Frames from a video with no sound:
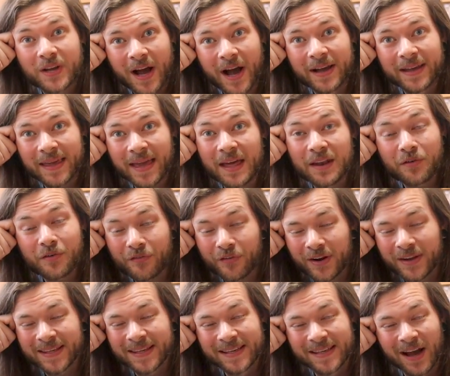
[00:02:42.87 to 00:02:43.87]
can't get a
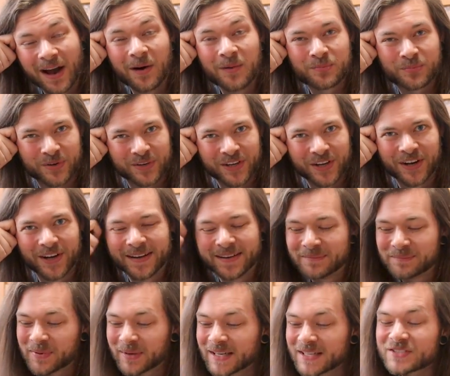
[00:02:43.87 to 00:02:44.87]
freaking Umbreon,
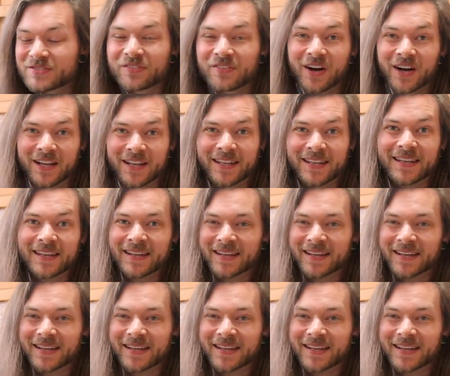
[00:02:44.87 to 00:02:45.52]
but it's fun.